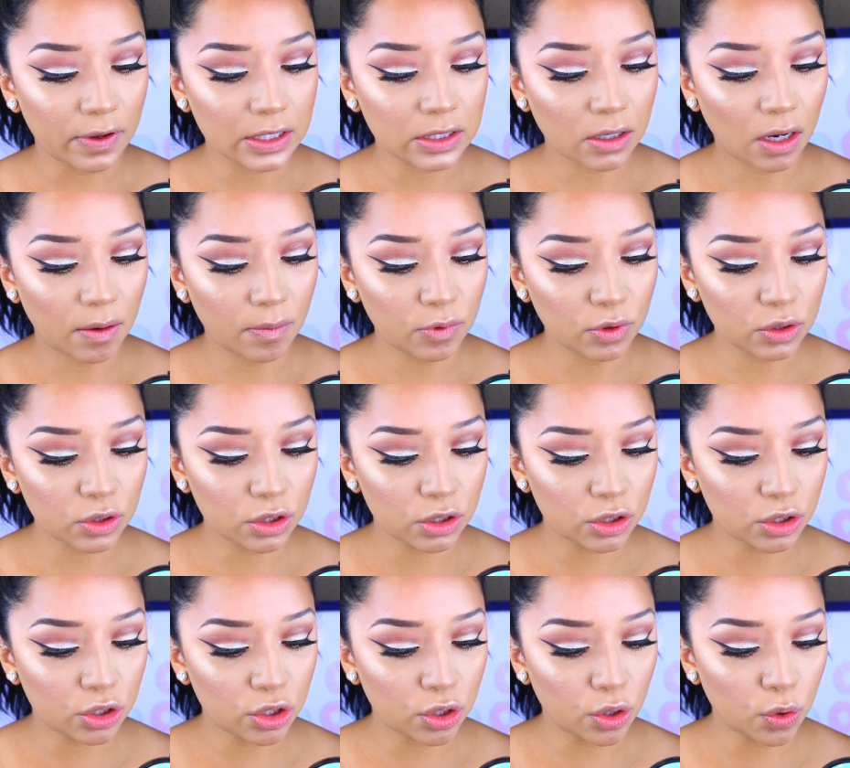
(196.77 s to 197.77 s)
It's
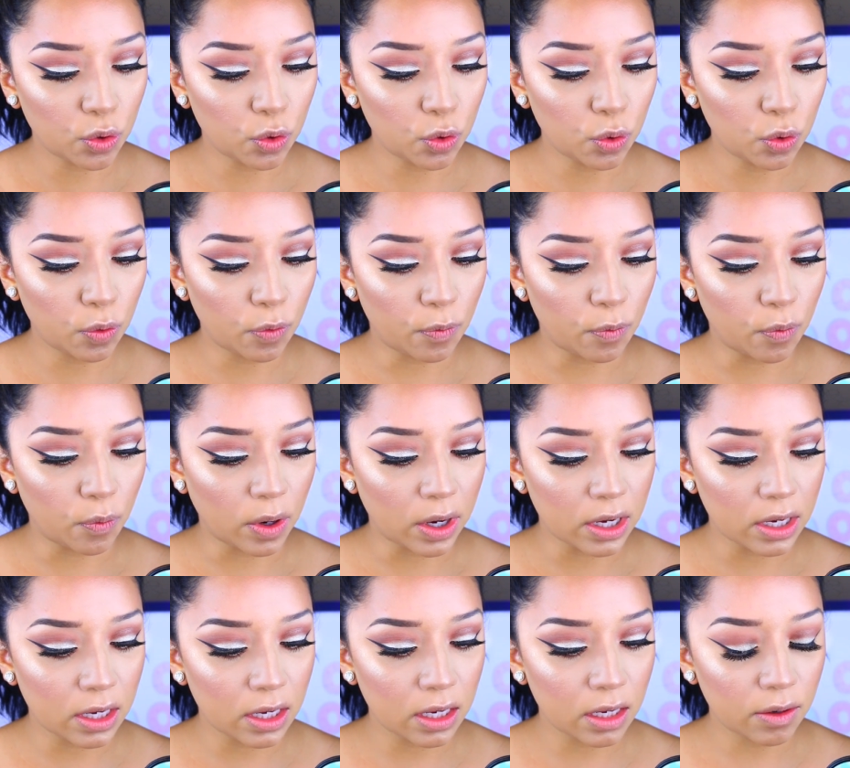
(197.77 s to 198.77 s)
almost too
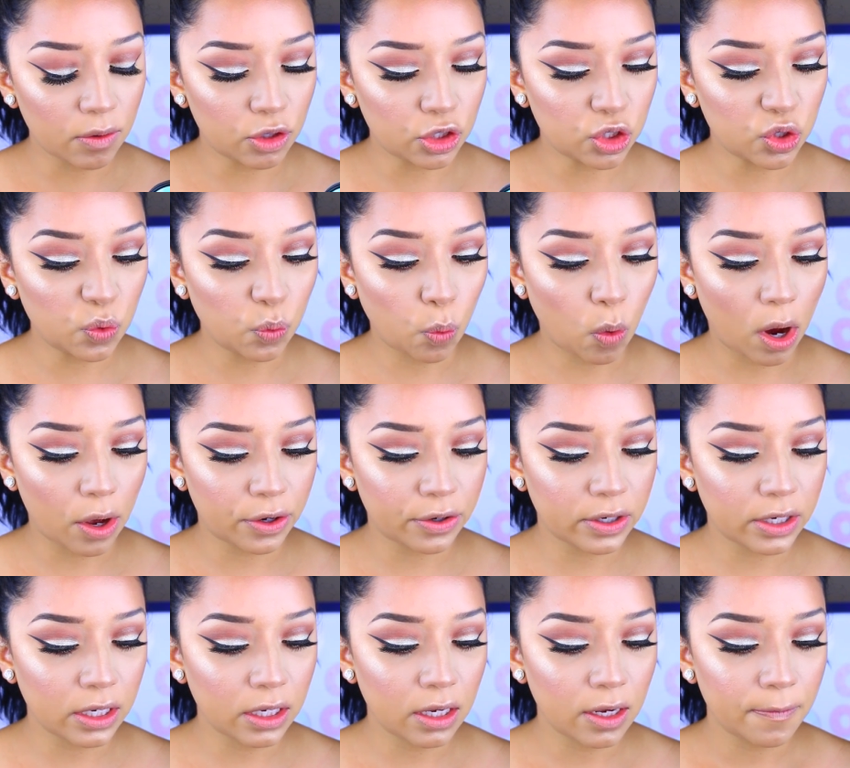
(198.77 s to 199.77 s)
runny, too
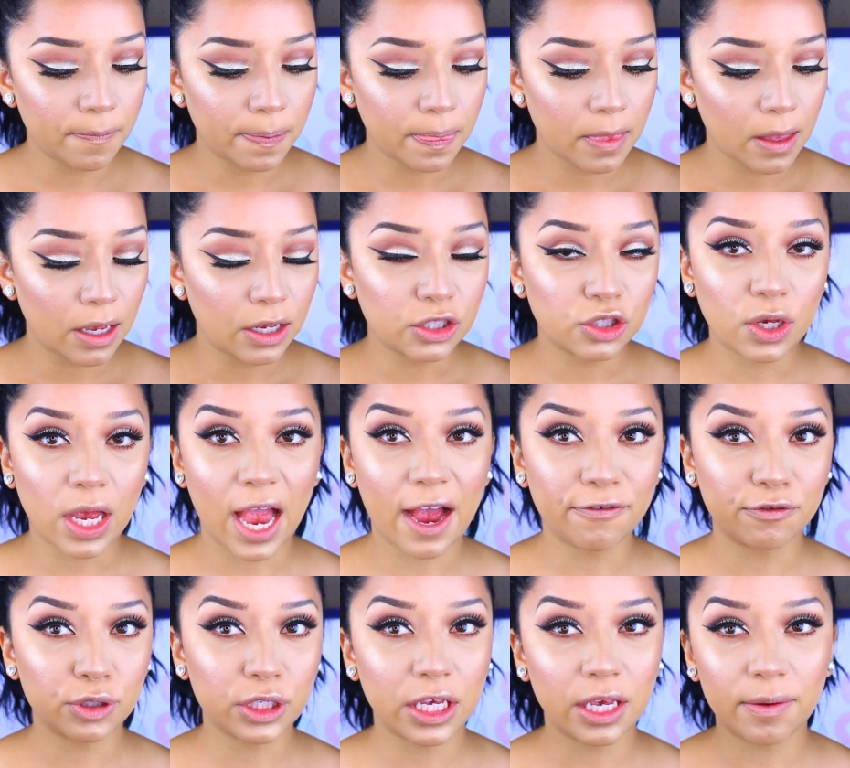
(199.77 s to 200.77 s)
watery. So I
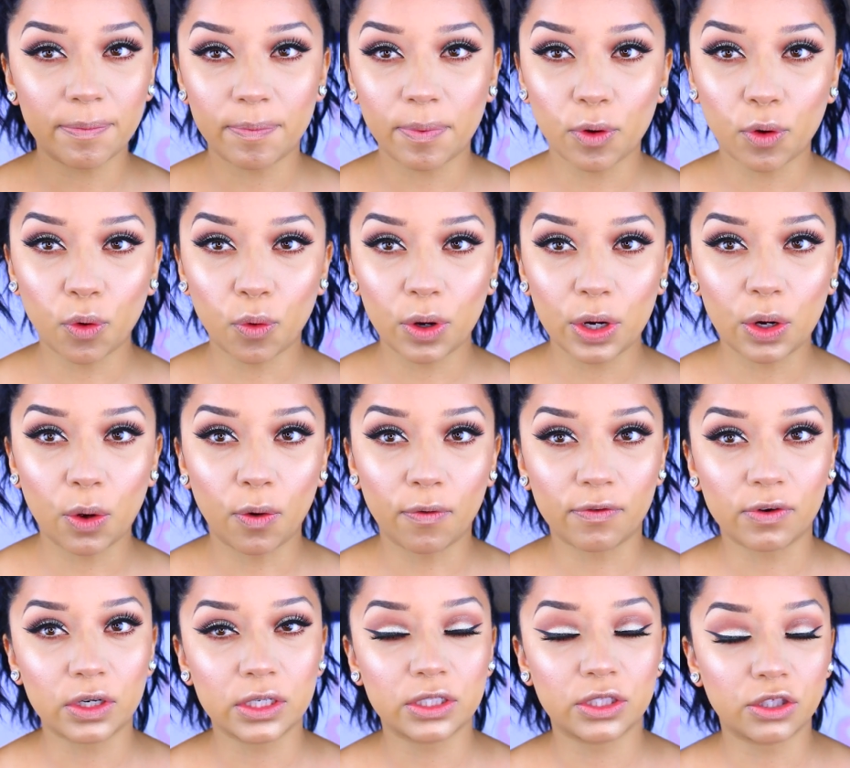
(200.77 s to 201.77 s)
have to keep going
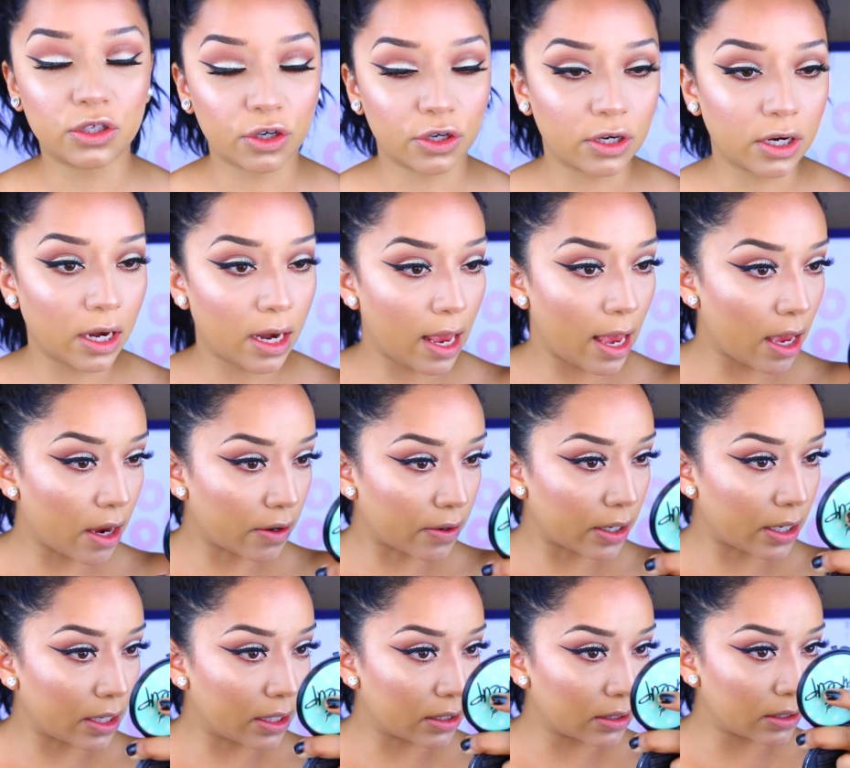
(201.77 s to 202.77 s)
over certain
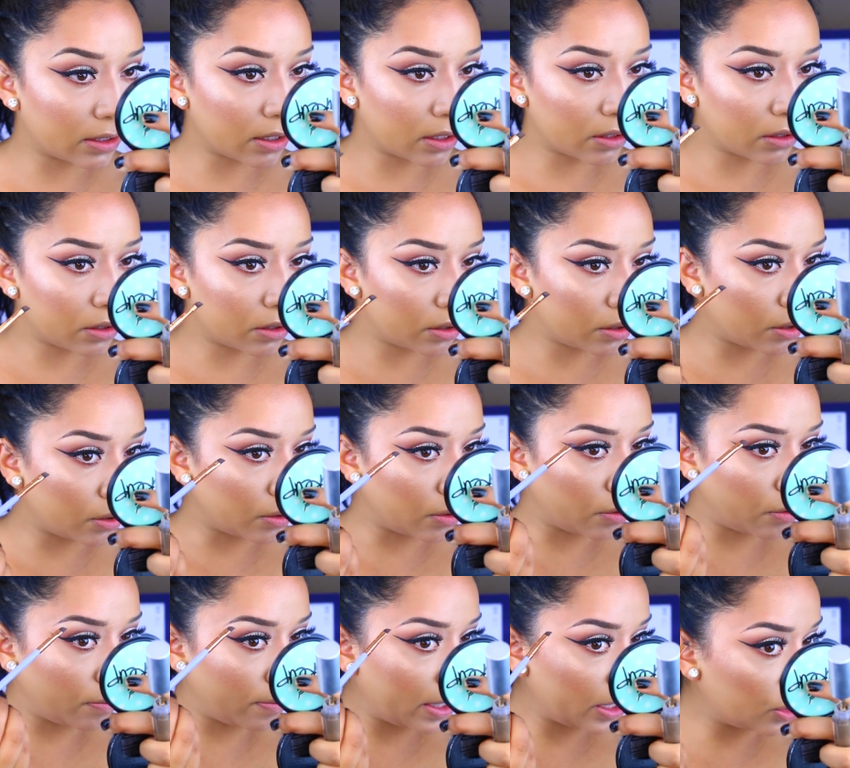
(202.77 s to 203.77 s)
areas
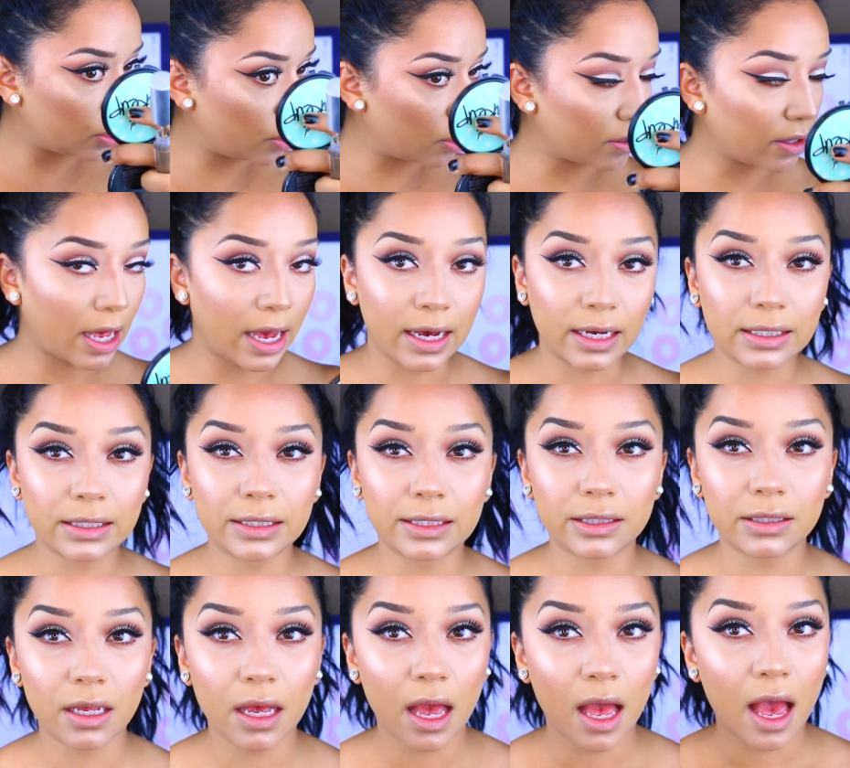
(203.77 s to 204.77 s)
to make sure that
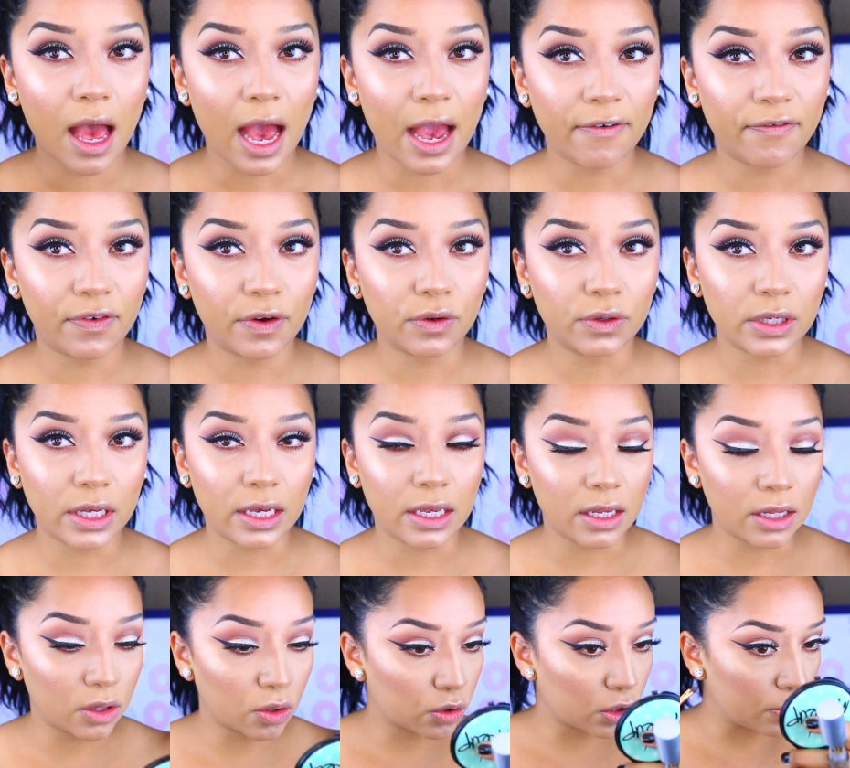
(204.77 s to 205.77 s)
I fill
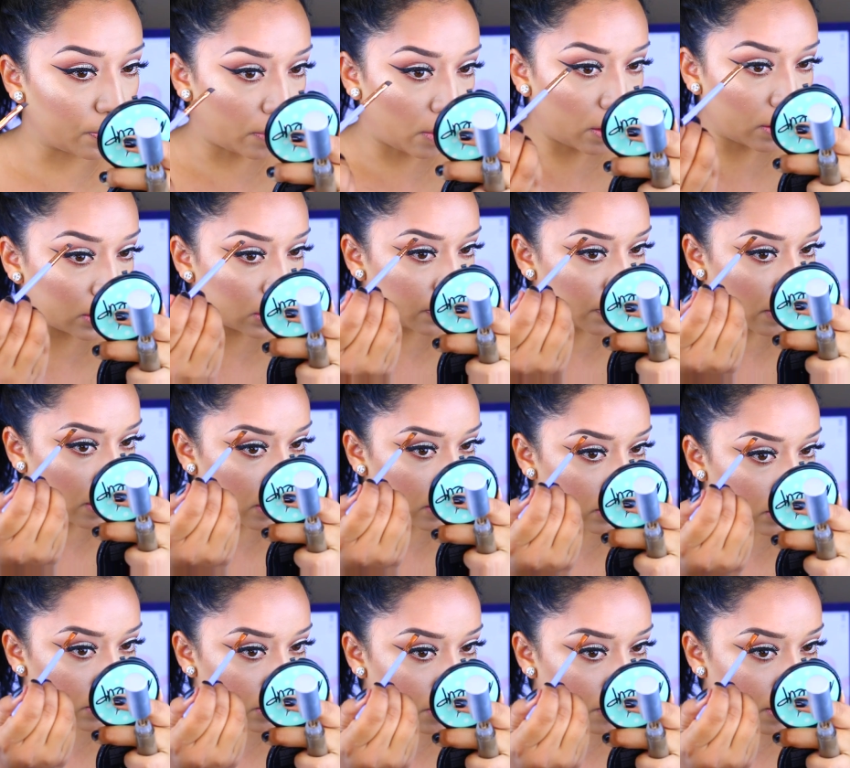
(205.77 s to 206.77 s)
in those bald
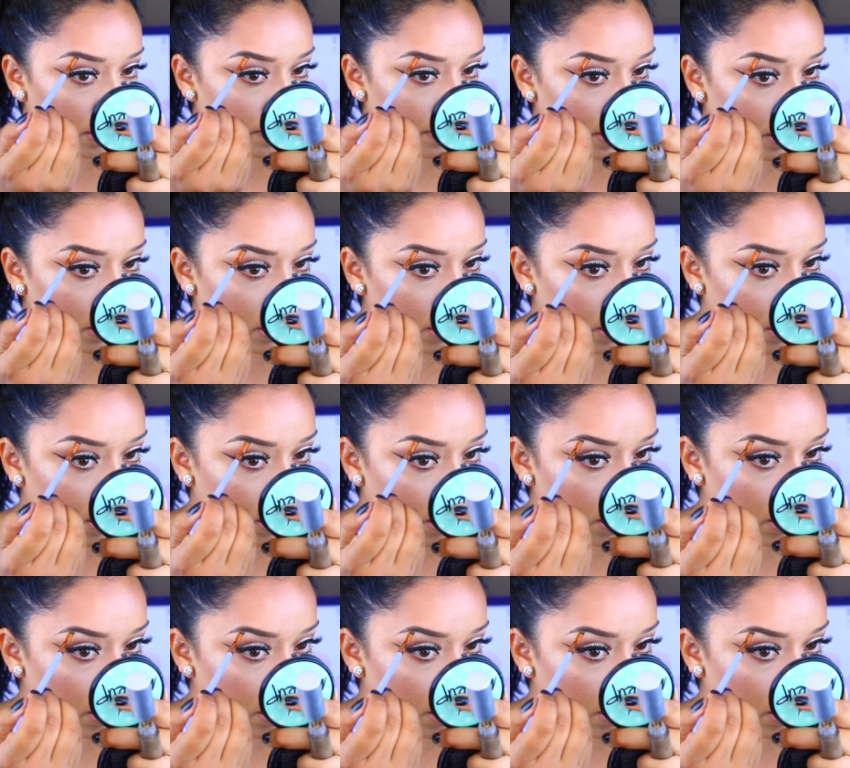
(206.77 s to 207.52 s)
spots. You know what I mean?